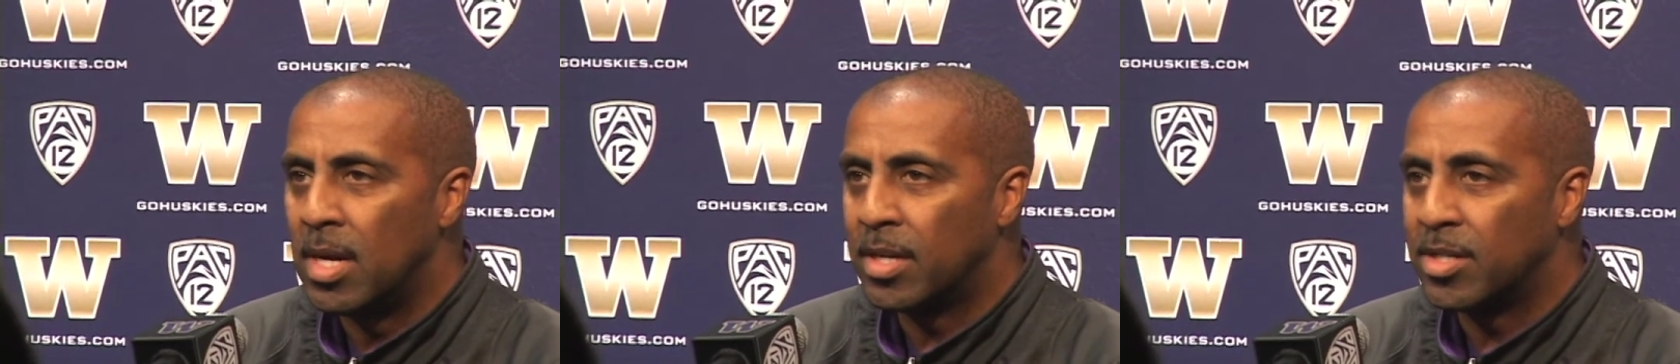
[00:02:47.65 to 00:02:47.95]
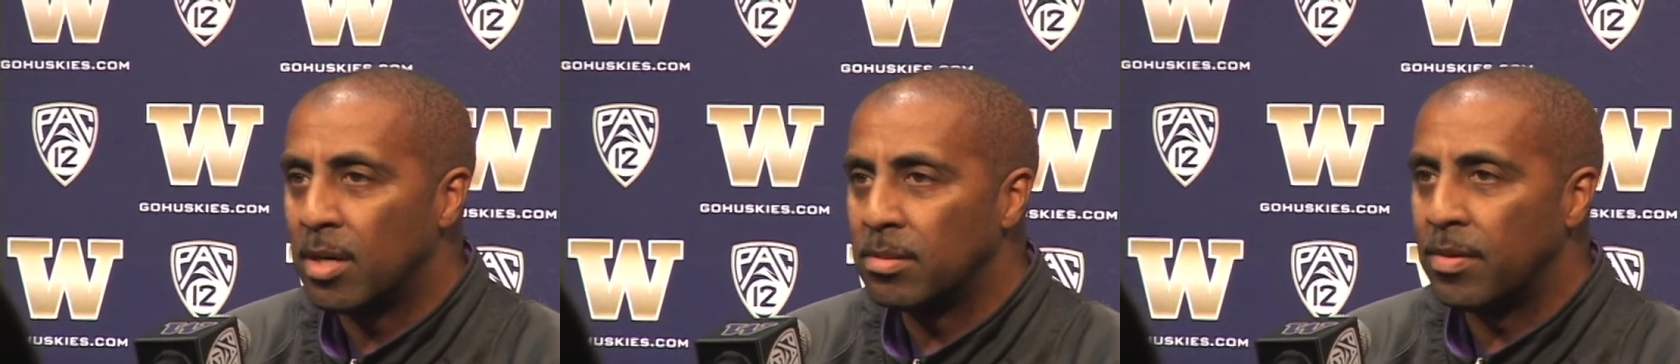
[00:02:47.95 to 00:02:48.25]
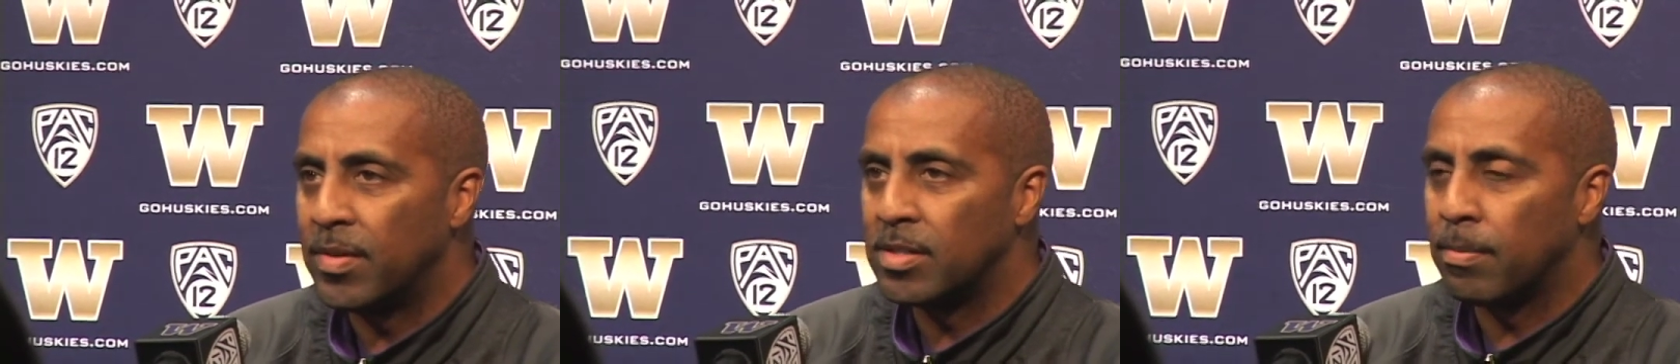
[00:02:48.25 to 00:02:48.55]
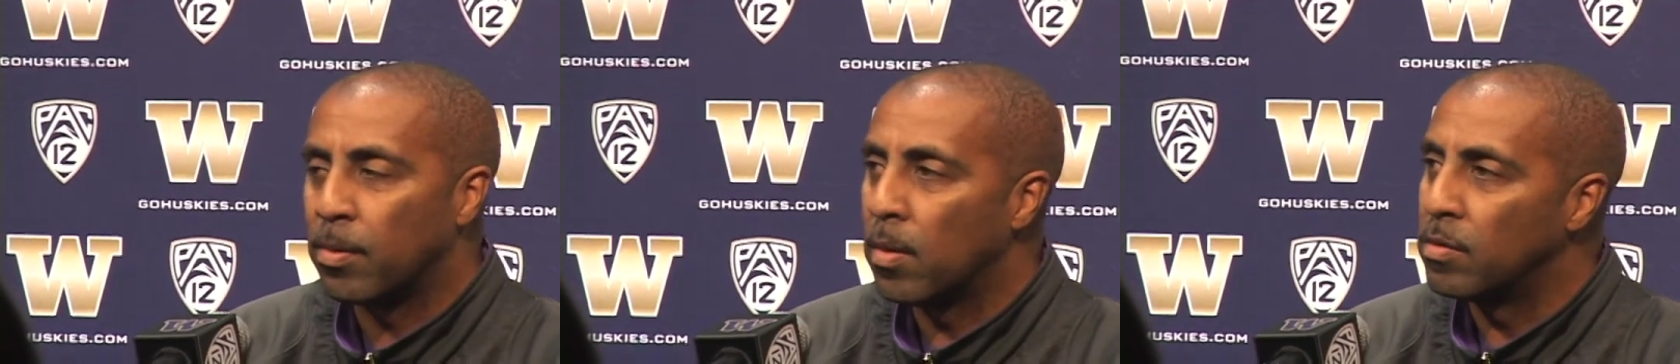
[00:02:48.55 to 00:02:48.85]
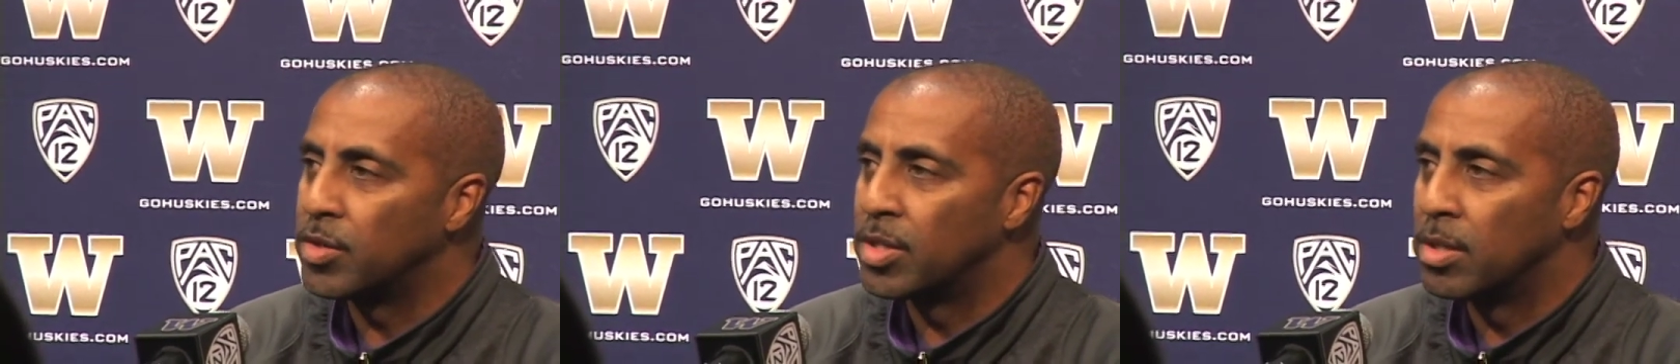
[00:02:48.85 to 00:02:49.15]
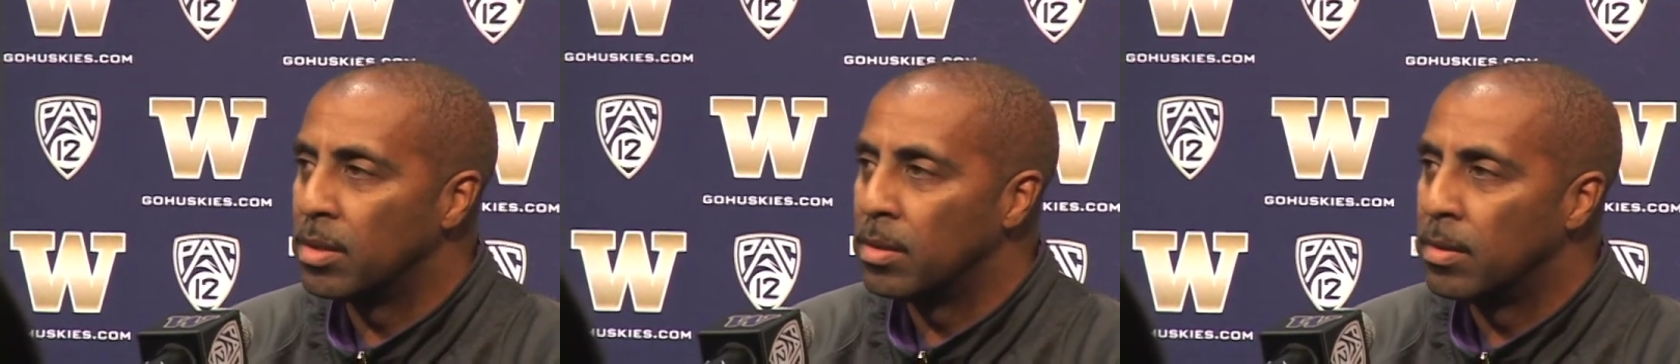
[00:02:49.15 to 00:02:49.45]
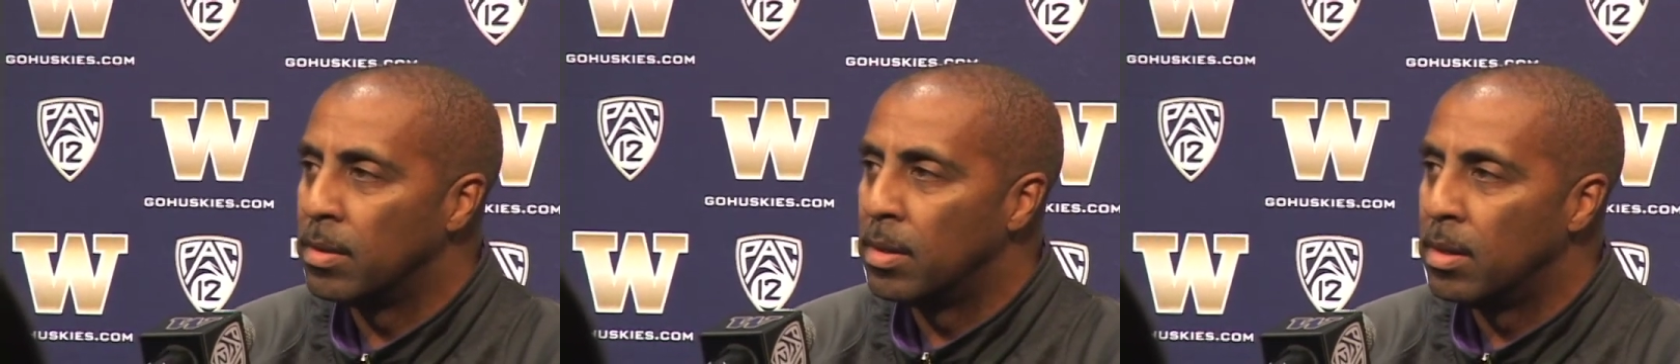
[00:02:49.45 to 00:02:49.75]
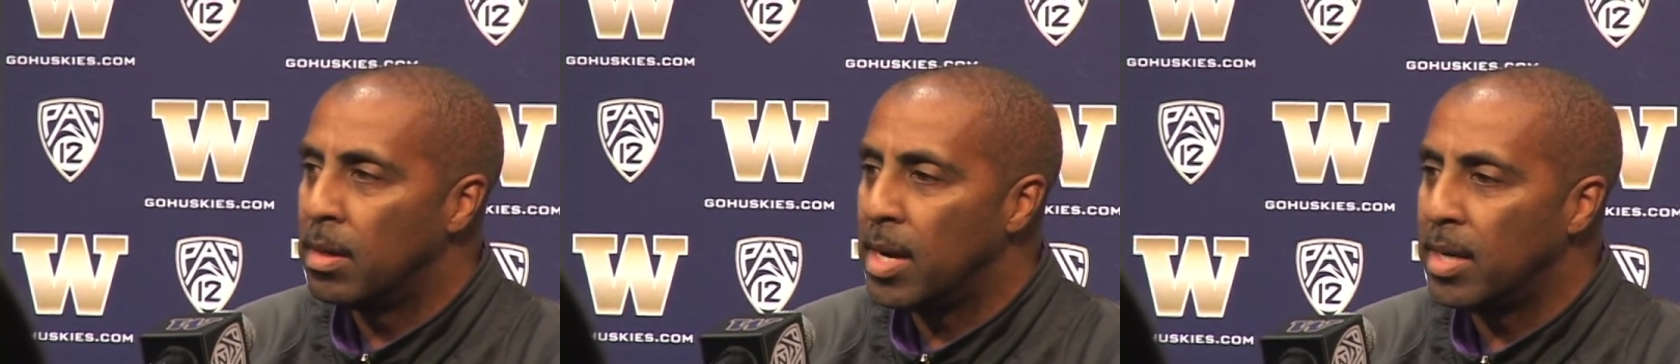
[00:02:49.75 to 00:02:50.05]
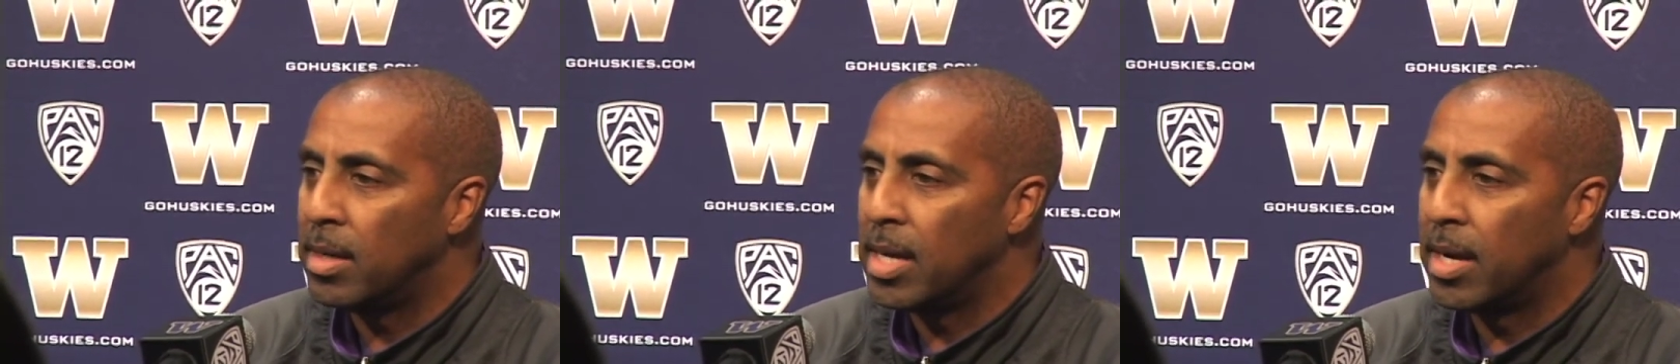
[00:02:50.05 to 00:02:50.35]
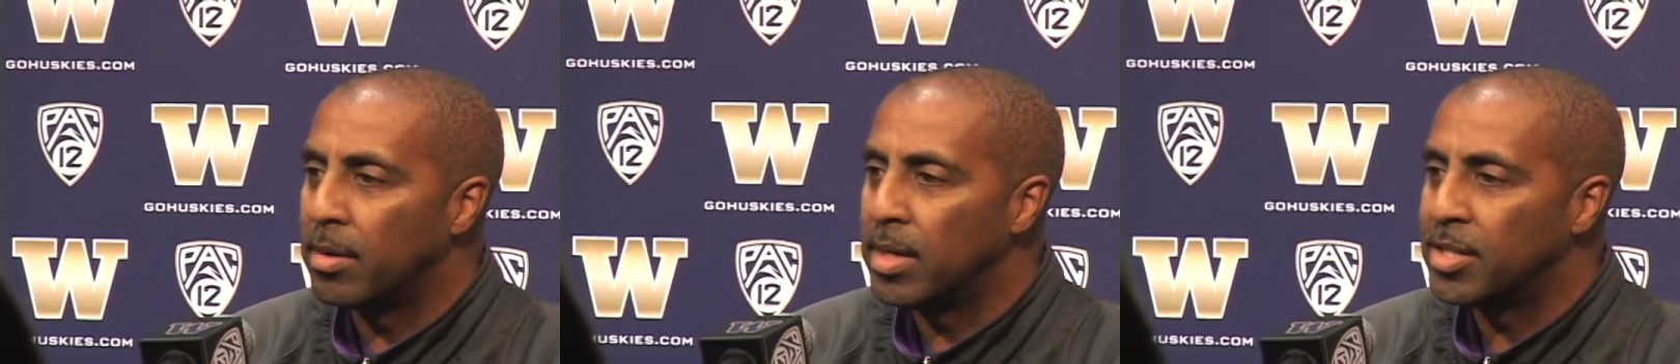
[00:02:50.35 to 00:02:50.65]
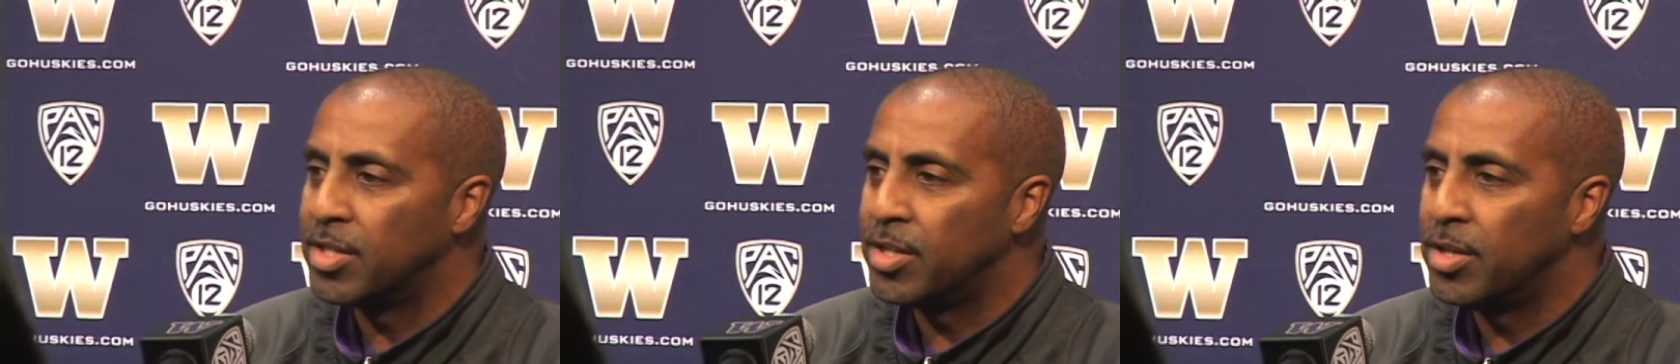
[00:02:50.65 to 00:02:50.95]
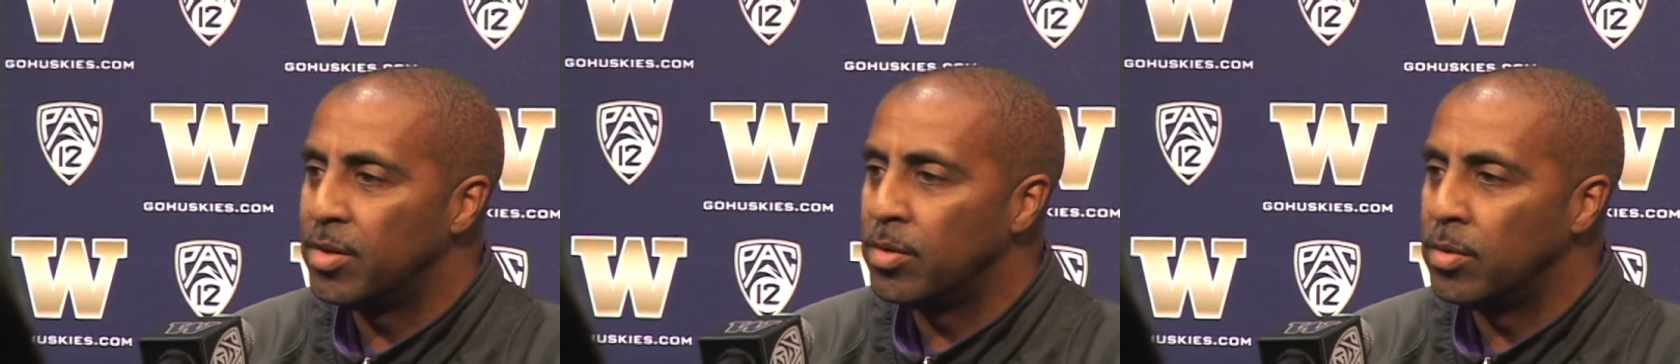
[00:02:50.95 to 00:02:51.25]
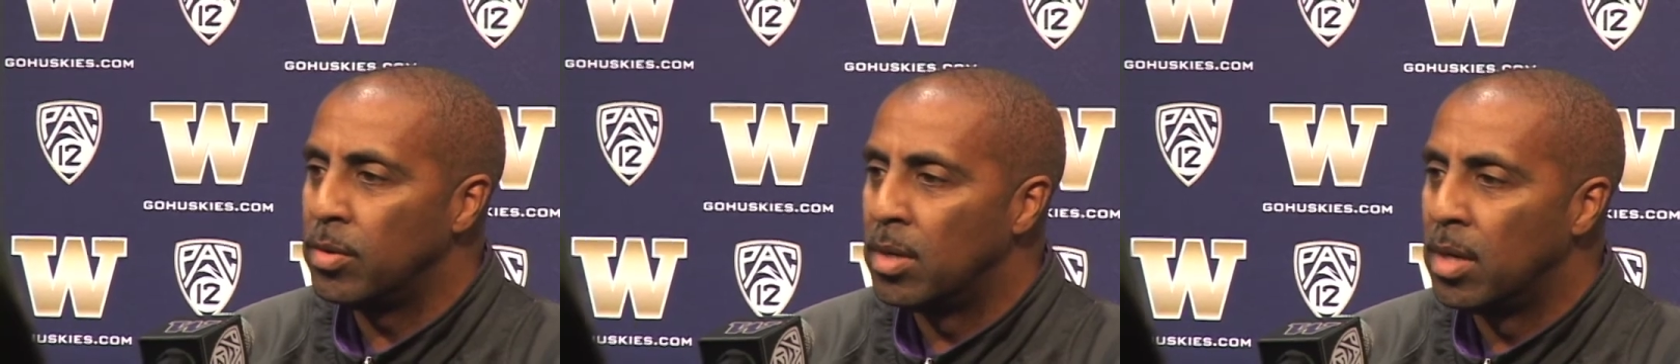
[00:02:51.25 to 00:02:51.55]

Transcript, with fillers: in terms of his approach and eagerness to